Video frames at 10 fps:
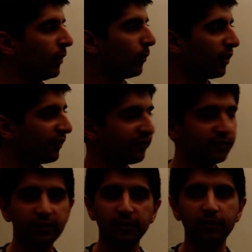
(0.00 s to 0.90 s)
Well,
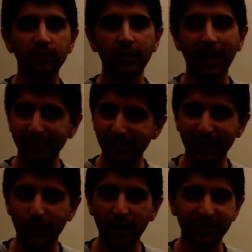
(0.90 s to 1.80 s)
to answer that
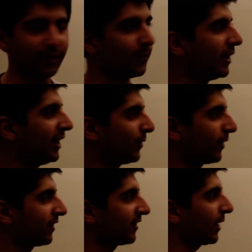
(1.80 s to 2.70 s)
question, we need to
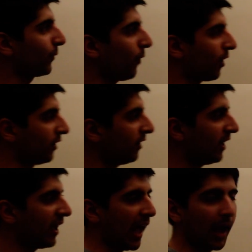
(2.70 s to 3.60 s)
understand, one,
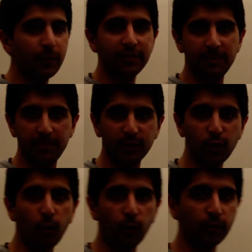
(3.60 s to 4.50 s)
how has it been
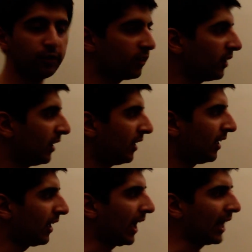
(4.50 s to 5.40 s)
caused?
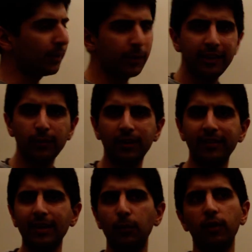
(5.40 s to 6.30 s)
And then we need to
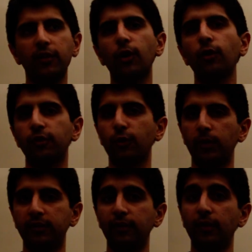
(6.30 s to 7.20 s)
understand what are the
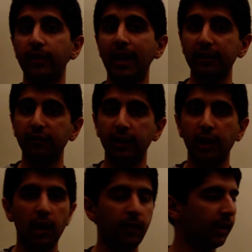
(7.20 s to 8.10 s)
consequences of it actually
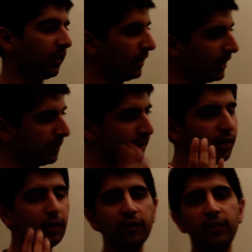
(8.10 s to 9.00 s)
occurring. You need to
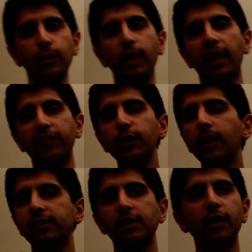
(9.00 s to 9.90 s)
look at the U K. The U
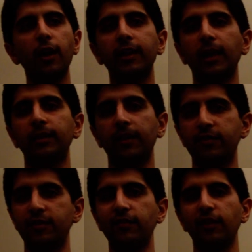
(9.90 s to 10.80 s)
K's had a current account
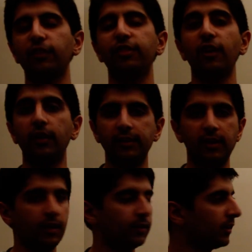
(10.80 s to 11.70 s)
deficit for like thirty
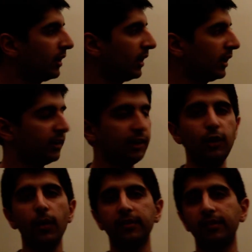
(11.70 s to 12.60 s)
years. The
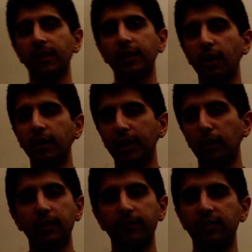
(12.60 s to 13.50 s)
U S has had a current
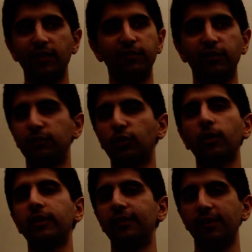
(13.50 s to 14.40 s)
account deficit for
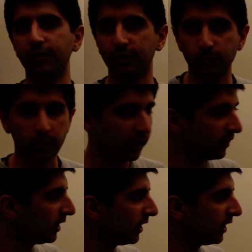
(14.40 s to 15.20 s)
donkey's years as well.